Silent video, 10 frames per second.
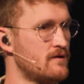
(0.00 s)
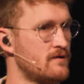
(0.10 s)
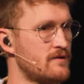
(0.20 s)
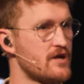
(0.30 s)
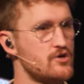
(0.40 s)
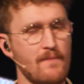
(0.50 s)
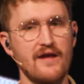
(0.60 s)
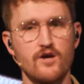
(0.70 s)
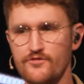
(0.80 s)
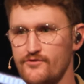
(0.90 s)
Now, you
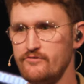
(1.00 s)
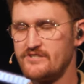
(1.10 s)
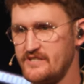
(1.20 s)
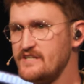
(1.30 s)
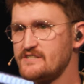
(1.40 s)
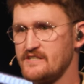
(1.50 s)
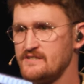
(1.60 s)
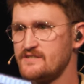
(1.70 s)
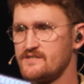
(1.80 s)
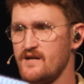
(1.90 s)
might go through
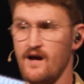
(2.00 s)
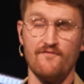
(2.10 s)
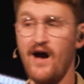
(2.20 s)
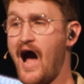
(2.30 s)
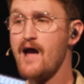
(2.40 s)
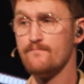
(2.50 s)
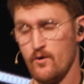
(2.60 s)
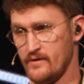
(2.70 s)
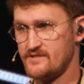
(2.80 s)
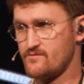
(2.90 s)
seasons of high
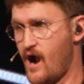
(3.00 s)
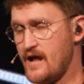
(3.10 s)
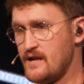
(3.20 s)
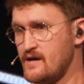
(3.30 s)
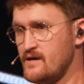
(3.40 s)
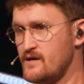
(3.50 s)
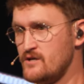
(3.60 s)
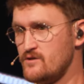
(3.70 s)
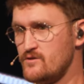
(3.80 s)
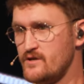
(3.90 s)
moments, right?
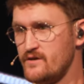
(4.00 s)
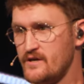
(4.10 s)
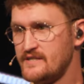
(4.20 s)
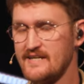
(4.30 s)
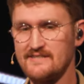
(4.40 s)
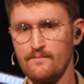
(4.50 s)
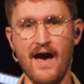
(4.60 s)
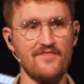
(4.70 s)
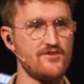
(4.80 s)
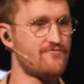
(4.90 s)
It says in
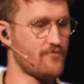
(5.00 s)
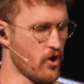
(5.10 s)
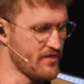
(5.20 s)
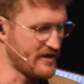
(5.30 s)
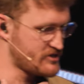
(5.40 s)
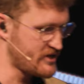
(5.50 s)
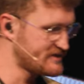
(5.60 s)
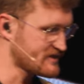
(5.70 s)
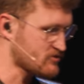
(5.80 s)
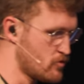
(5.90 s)
Matthew four that
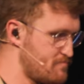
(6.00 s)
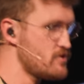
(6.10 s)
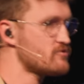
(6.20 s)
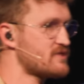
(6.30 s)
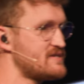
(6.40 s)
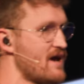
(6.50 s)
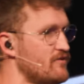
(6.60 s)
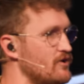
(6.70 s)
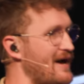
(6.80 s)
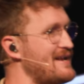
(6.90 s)
Jesus rebuked the
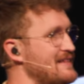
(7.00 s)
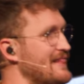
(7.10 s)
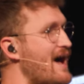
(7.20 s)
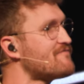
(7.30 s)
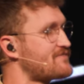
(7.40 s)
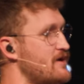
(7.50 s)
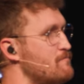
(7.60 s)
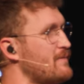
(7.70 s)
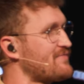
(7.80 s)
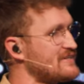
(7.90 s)
devil and he left him,
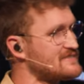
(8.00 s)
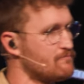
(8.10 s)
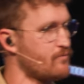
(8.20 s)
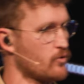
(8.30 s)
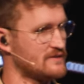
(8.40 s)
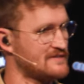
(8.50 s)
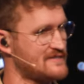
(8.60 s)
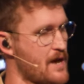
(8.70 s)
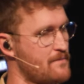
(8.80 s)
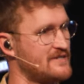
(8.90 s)
but this important
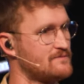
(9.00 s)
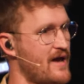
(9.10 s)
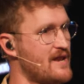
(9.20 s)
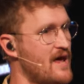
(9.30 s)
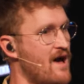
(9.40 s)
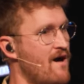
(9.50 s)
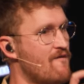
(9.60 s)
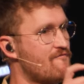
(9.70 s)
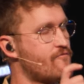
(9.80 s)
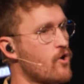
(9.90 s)
statement is made
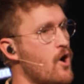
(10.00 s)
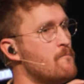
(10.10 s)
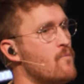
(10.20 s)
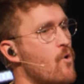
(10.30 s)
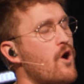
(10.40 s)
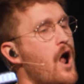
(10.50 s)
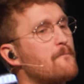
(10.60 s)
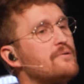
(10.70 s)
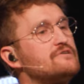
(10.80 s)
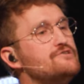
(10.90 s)
for a more
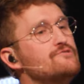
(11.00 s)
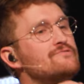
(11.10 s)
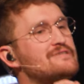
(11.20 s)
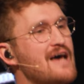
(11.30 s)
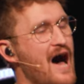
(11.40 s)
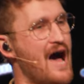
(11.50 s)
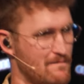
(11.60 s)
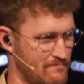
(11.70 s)
opportune time.